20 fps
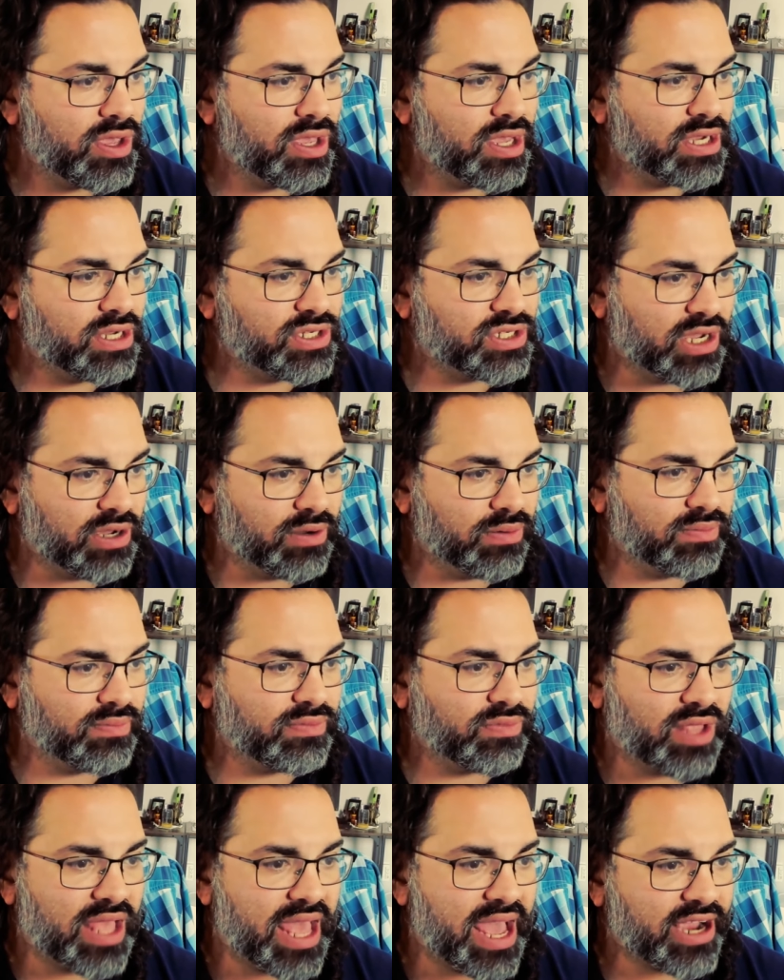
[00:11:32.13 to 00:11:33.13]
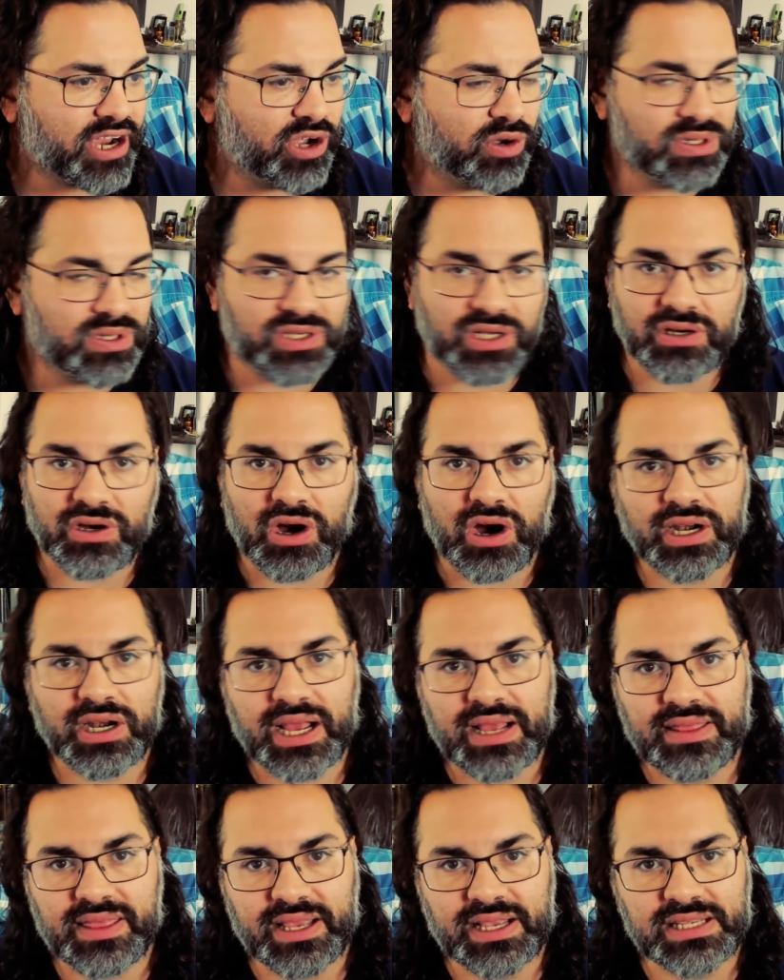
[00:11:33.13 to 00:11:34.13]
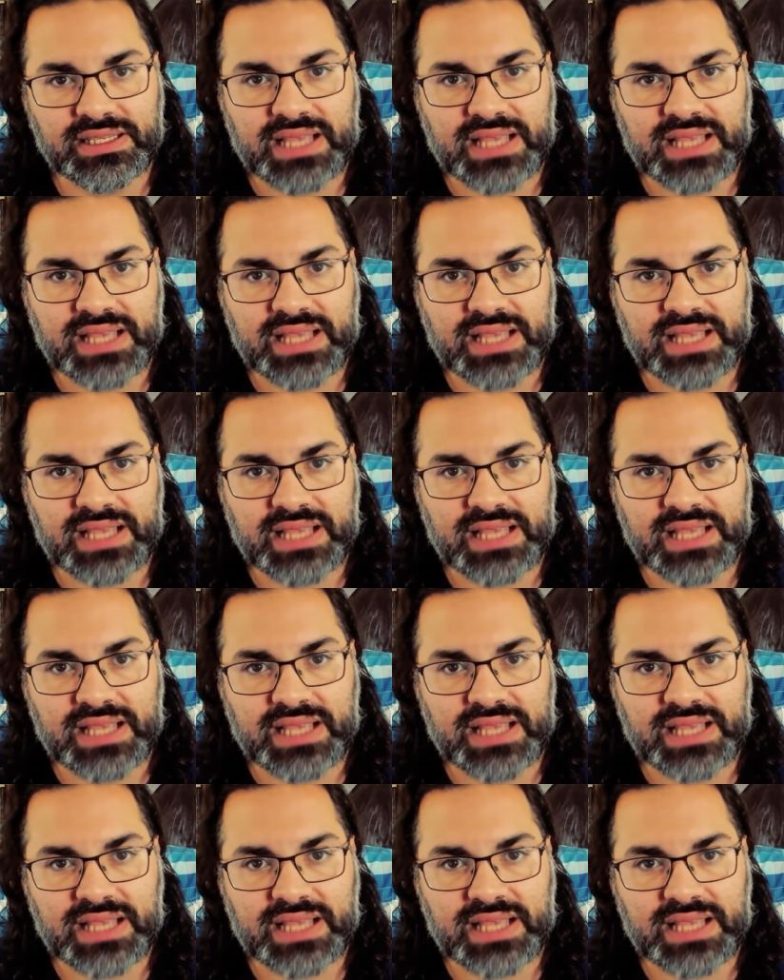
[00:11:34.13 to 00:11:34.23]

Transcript: So Echo is a card I think is